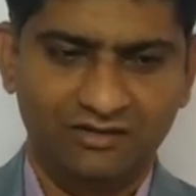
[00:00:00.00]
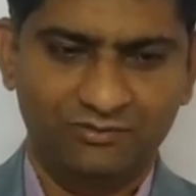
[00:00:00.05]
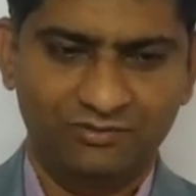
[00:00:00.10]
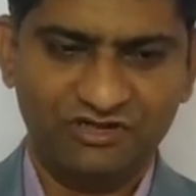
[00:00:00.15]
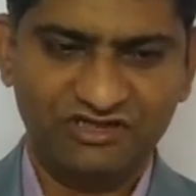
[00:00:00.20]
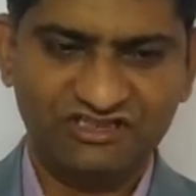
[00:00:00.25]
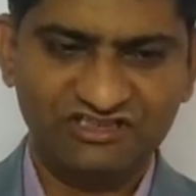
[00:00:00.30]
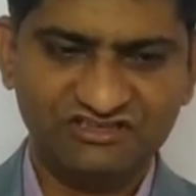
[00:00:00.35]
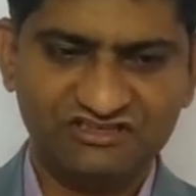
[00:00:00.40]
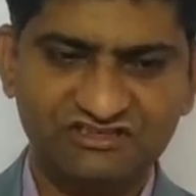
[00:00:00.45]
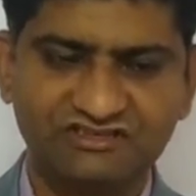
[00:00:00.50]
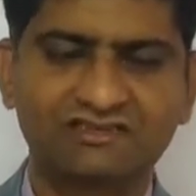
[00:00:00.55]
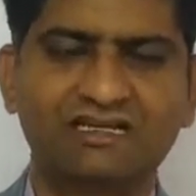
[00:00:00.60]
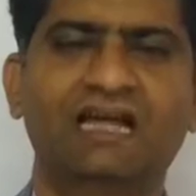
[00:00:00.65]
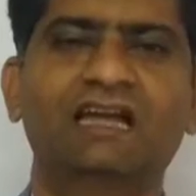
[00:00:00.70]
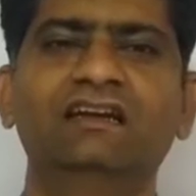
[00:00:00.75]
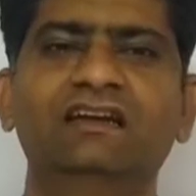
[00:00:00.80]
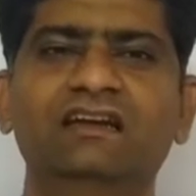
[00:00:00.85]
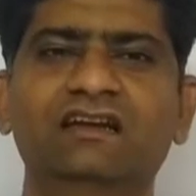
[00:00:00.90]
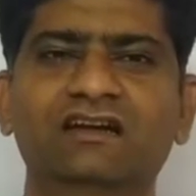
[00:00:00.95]
pretty
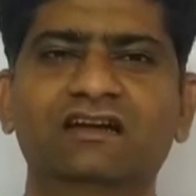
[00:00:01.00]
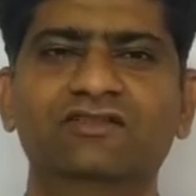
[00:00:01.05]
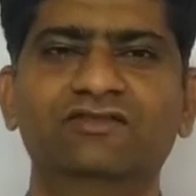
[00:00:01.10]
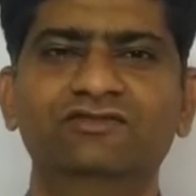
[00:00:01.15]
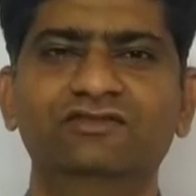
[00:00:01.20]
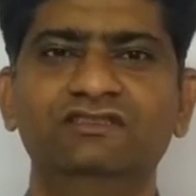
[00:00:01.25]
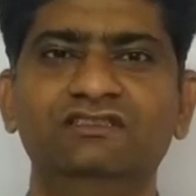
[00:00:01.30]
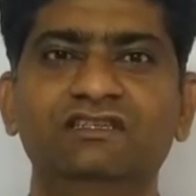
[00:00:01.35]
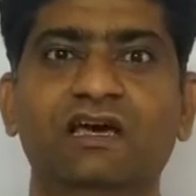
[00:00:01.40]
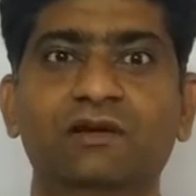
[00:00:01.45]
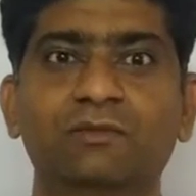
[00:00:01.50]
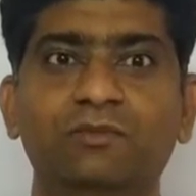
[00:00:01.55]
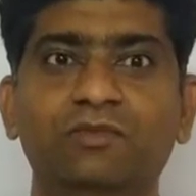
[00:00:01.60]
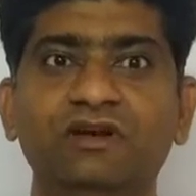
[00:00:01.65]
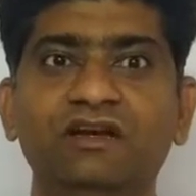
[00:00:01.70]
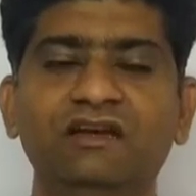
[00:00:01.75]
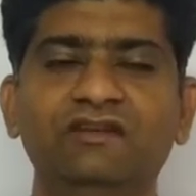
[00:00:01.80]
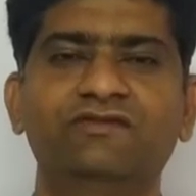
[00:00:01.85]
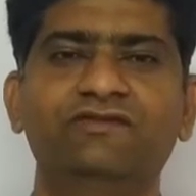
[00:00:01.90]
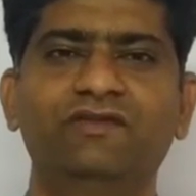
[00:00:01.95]
standard, which are
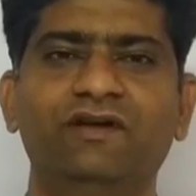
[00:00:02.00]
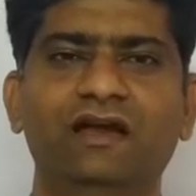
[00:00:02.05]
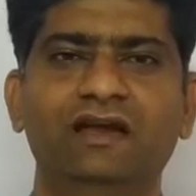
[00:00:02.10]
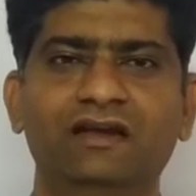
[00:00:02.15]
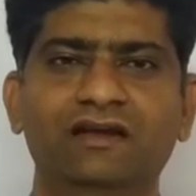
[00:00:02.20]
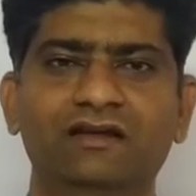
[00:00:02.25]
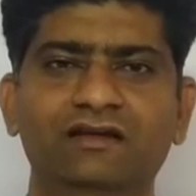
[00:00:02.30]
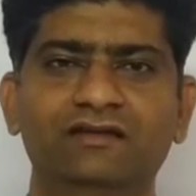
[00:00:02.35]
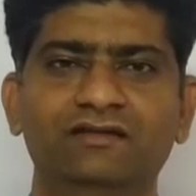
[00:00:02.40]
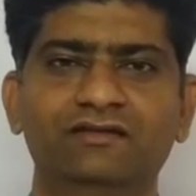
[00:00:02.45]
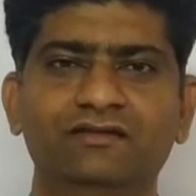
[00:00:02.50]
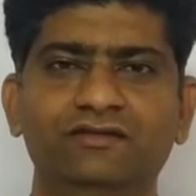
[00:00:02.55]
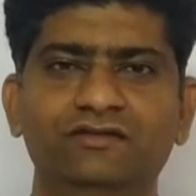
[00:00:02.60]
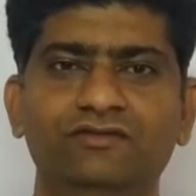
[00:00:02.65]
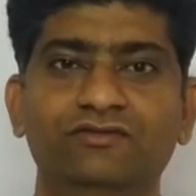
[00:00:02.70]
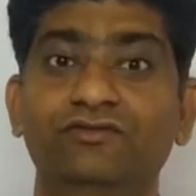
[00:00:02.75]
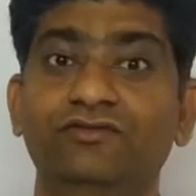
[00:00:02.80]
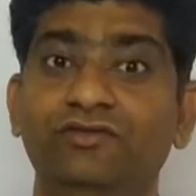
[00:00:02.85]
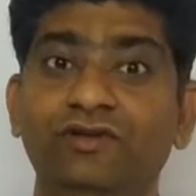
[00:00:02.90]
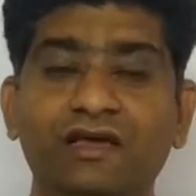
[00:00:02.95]
predefined
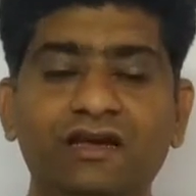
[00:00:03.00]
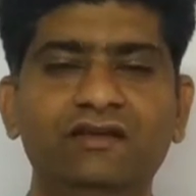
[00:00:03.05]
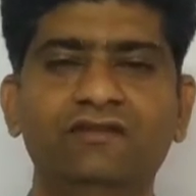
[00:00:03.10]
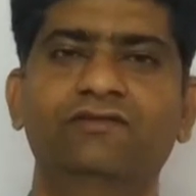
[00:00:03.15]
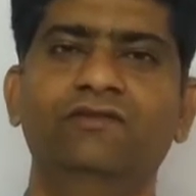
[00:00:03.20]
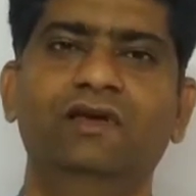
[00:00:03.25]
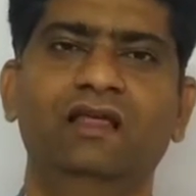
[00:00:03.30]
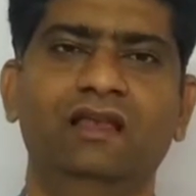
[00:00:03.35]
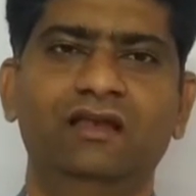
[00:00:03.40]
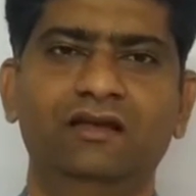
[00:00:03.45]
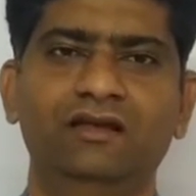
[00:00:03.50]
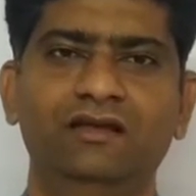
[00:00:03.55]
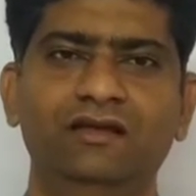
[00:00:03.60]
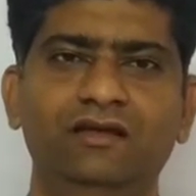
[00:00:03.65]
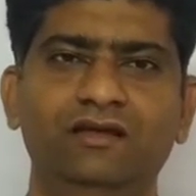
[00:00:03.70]
very well.